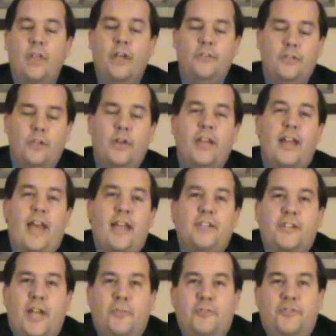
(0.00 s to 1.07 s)
is look at
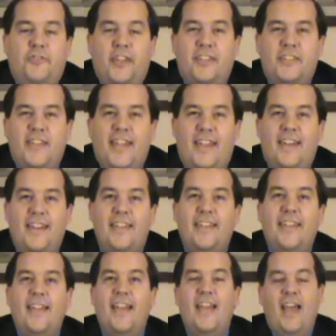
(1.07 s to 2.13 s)
Acts chapter 16
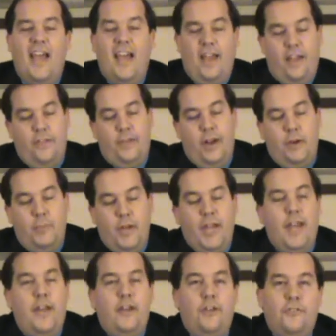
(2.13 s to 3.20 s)
and there
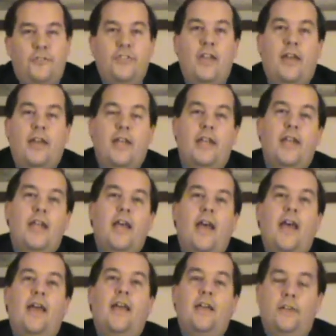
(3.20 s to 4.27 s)
begin to study.
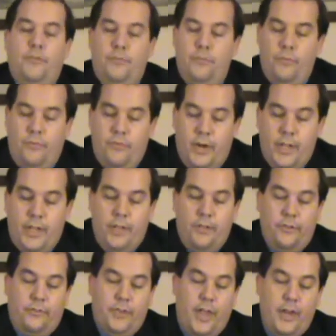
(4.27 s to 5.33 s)
And really
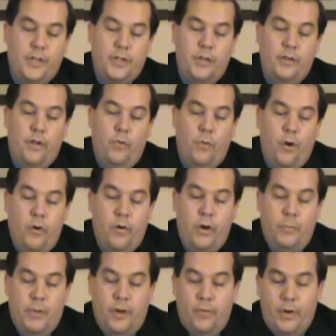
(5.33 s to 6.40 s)
the section that we're
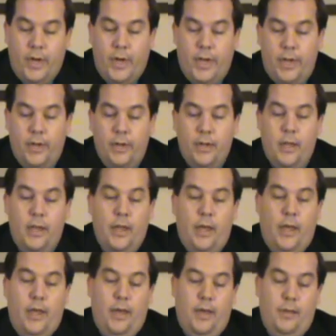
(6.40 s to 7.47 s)
going to be reading
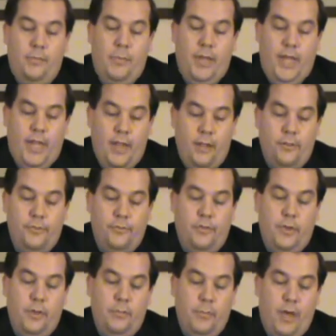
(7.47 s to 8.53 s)
uh,
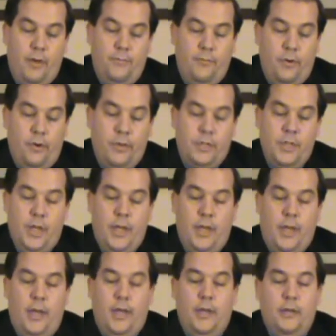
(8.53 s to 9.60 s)
begins about verse
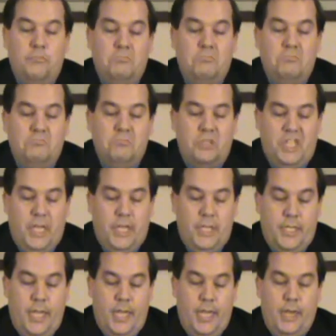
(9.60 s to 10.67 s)
uh,
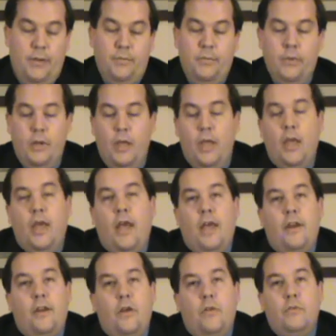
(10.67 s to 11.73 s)
16
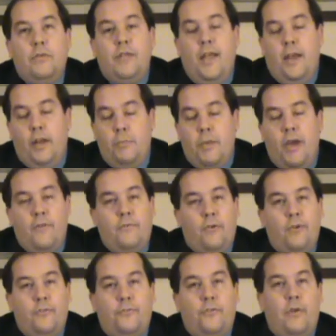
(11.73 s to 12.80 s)
and goes down to about
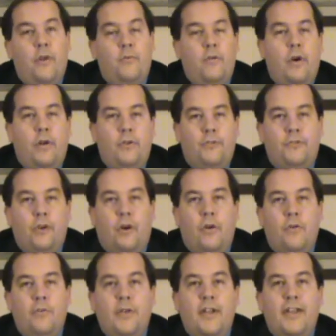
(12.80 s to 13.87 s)
verse 31 or
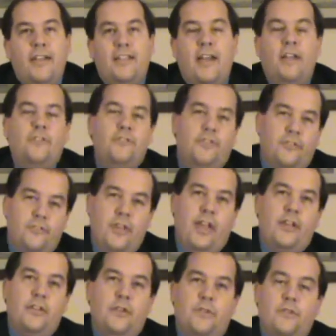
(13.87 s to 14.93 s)
so. That's the
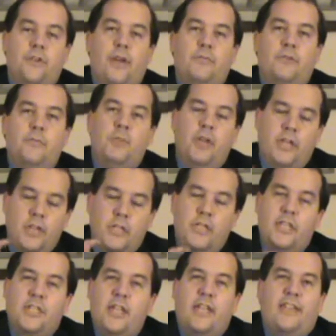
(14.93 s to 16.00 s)
section of Scripture. But just
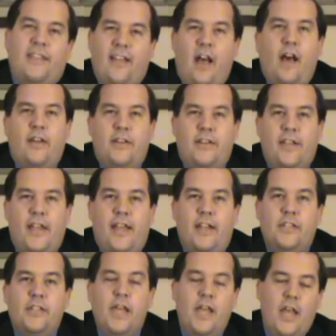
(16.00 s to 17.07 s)
to set the
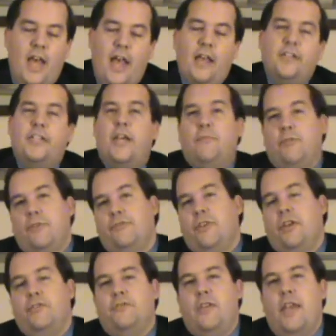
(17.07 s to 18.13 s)
context, Acts chapter
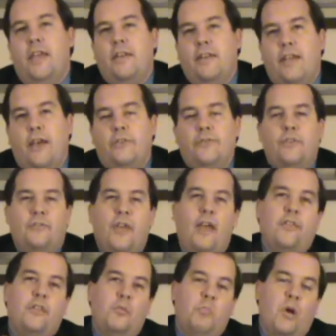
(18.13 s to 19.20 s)
16 tells us
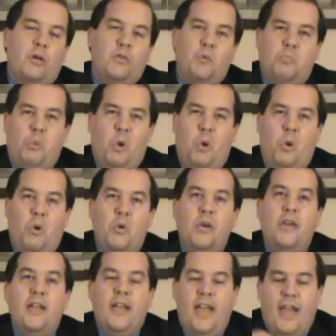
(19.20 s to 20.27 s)
how the Apostle
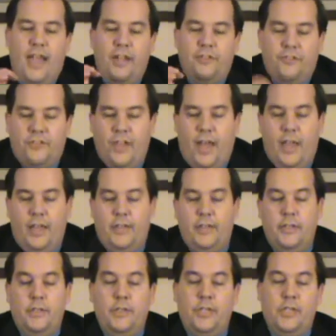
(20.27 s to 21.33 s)
Paul and
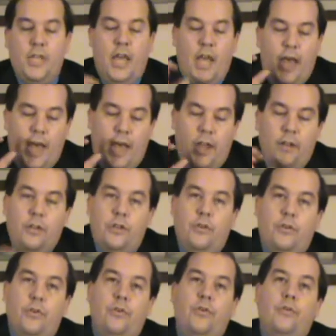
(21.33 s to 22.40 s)
Silas and
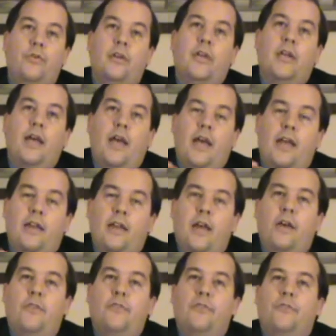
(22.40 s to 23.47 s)
Luke and
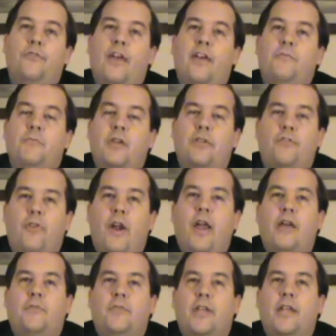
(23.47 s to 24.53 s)
others have been
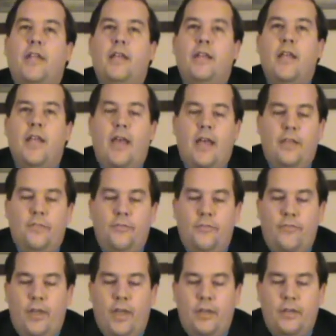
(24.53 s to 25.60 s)
traveling. And,
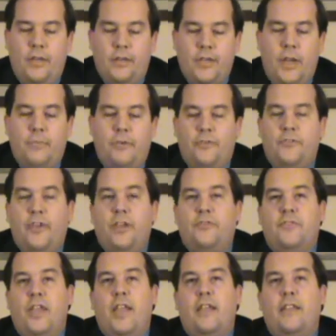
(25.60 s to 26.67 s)
and they, in chapter
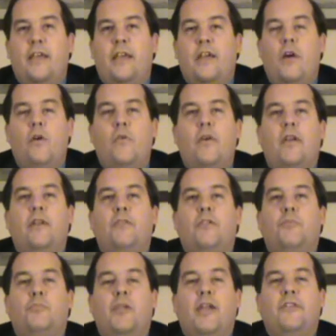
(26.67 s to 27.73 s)
16, they go
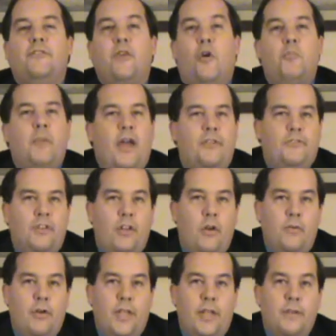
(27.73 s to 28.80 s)
into a place called
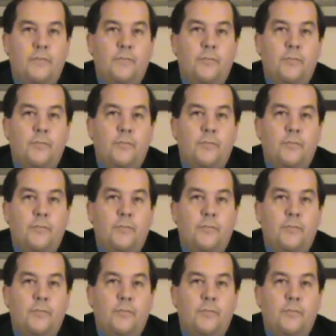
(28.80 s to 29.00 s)
Macedonia.